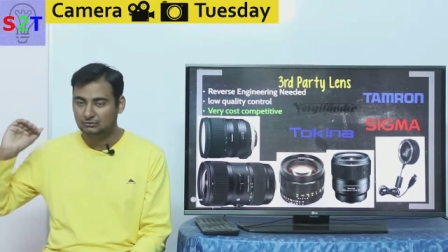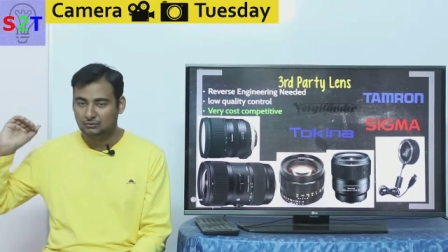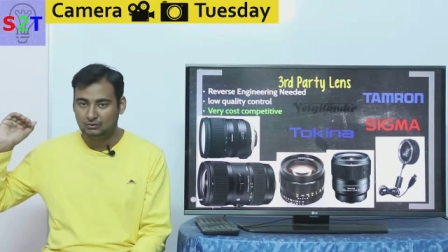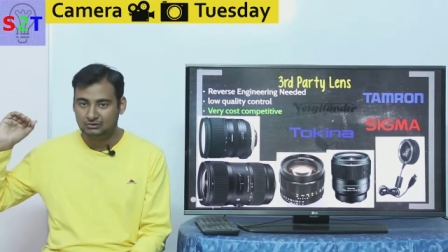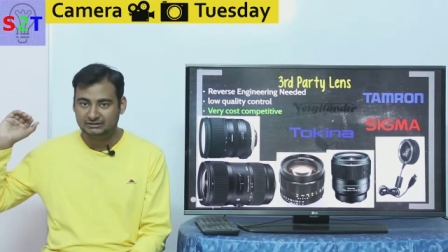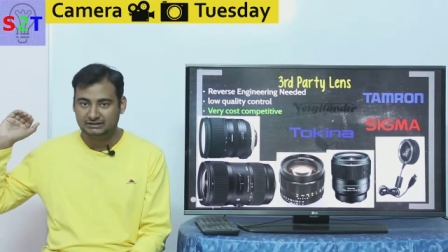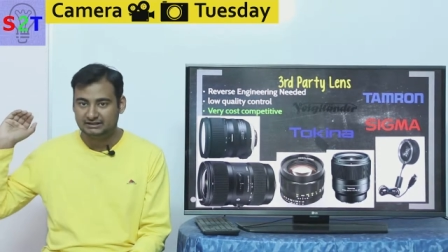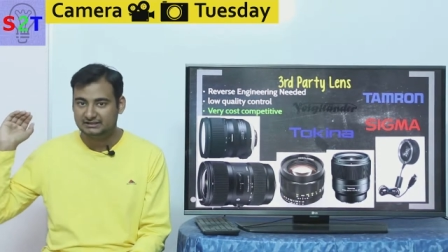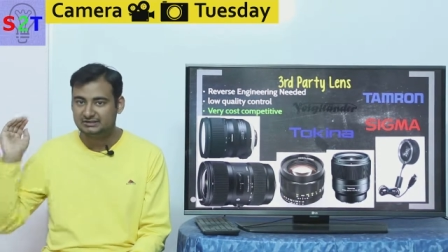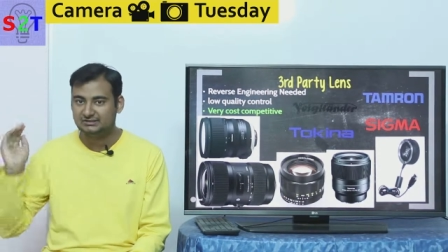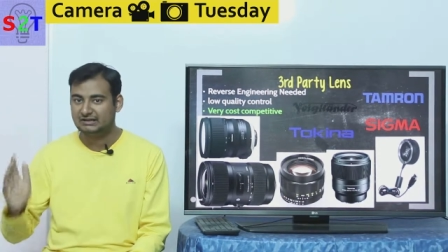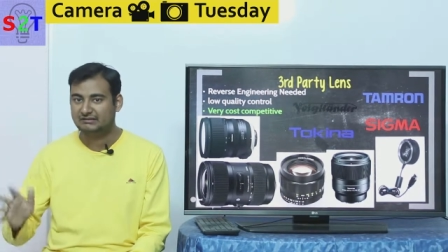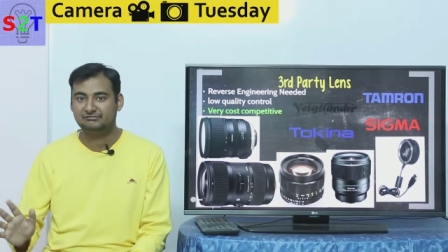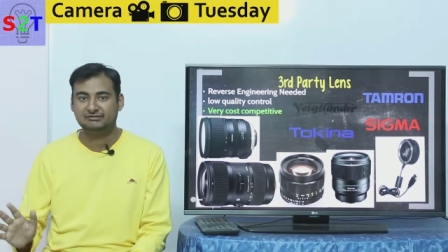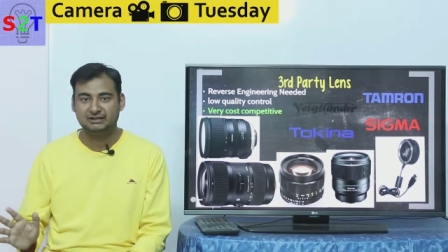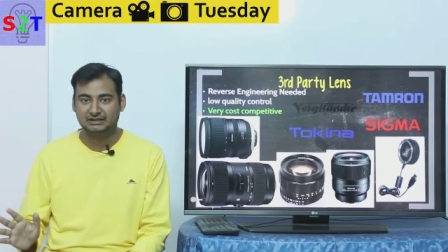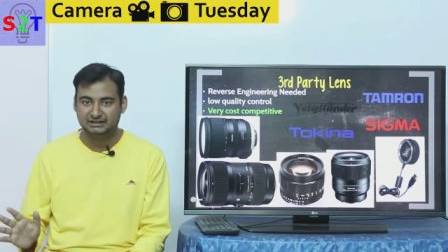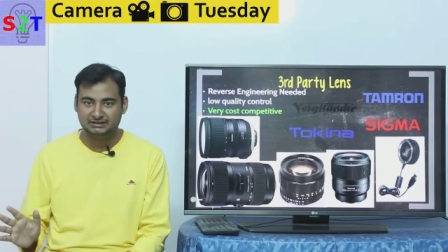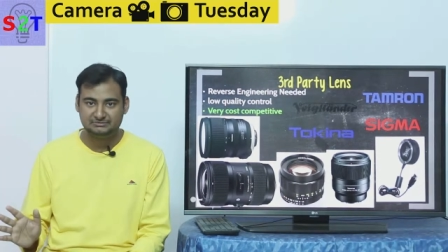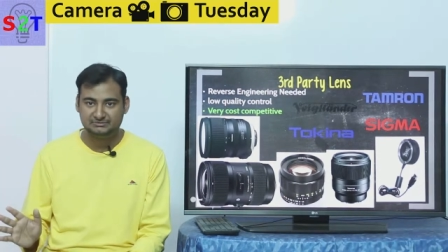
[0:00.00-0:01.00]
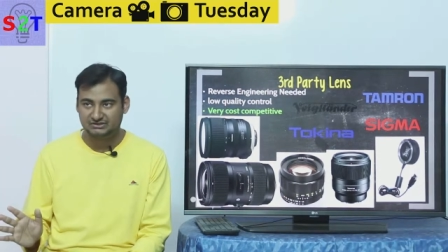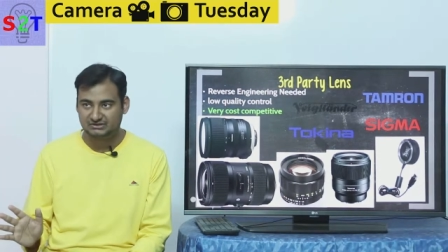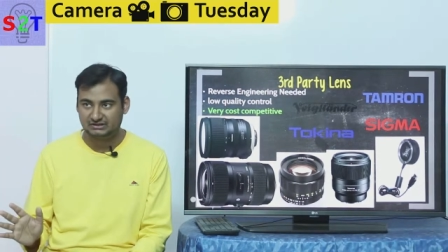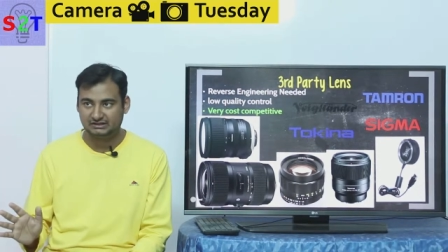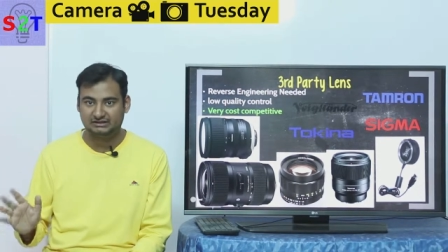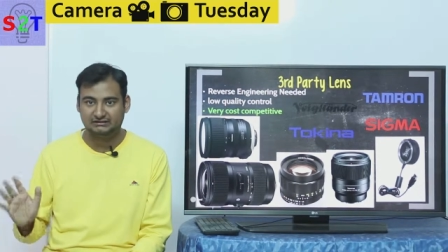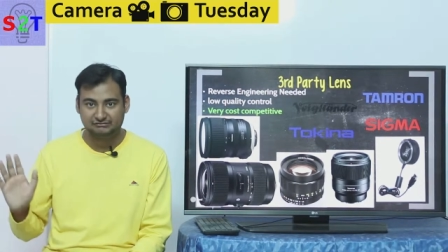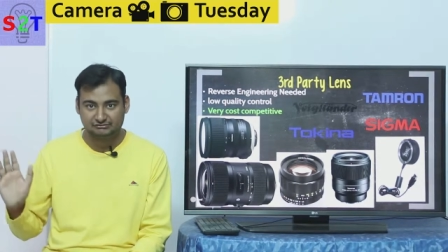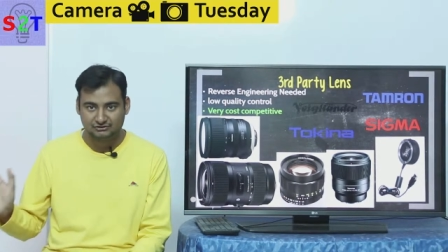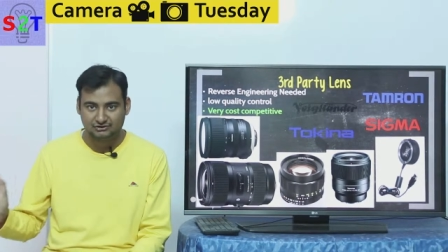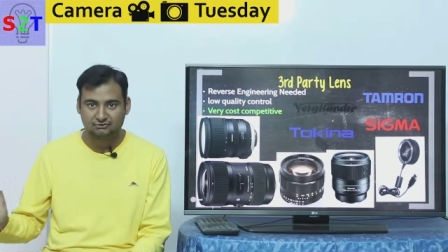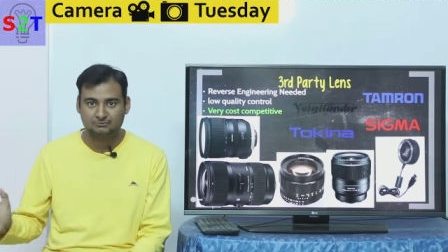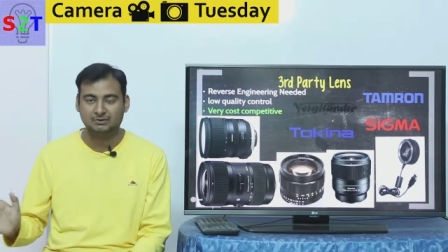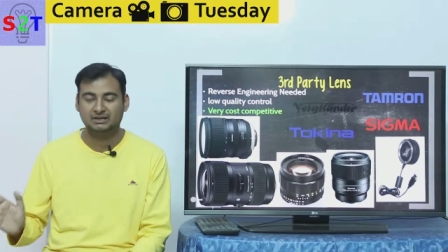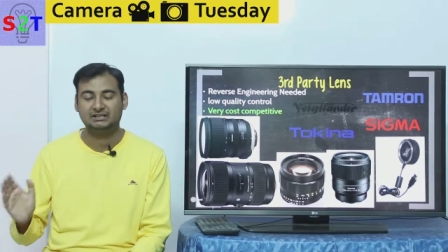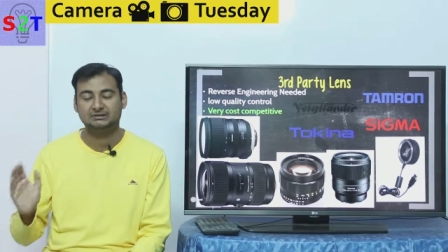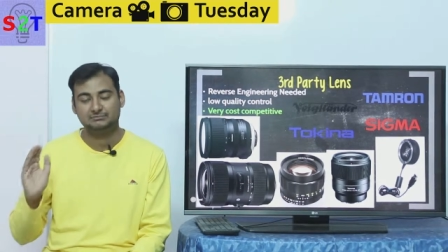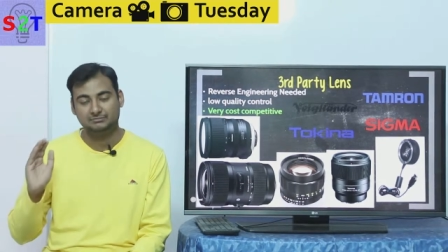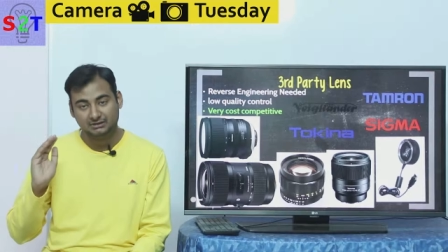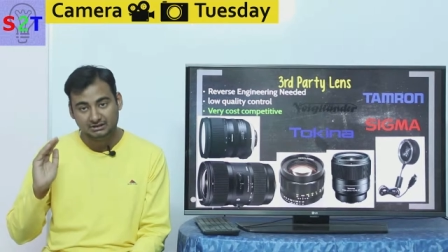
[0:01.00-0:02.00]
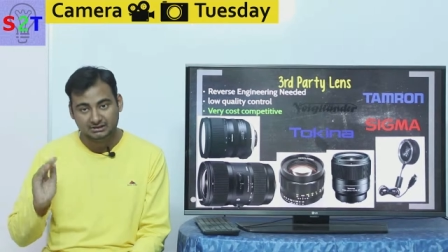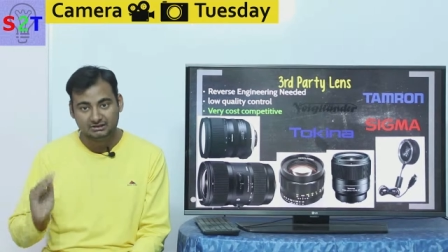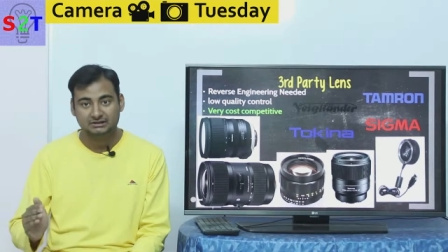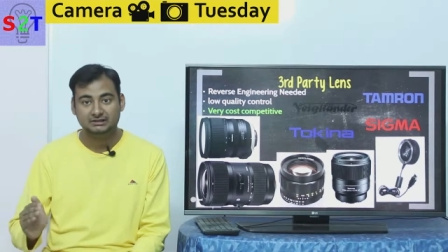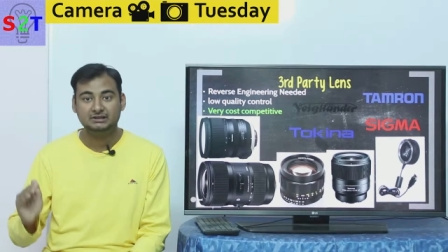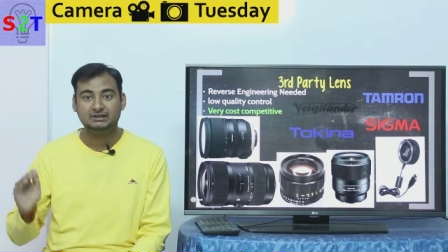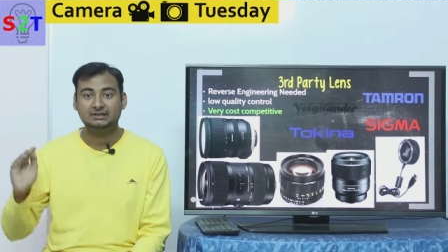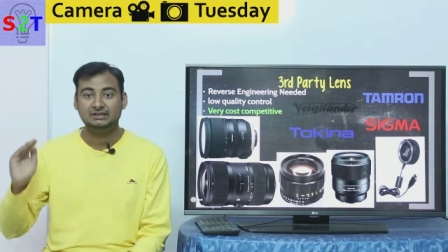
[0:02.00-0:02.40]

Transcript: oh there is never any mistake in first party but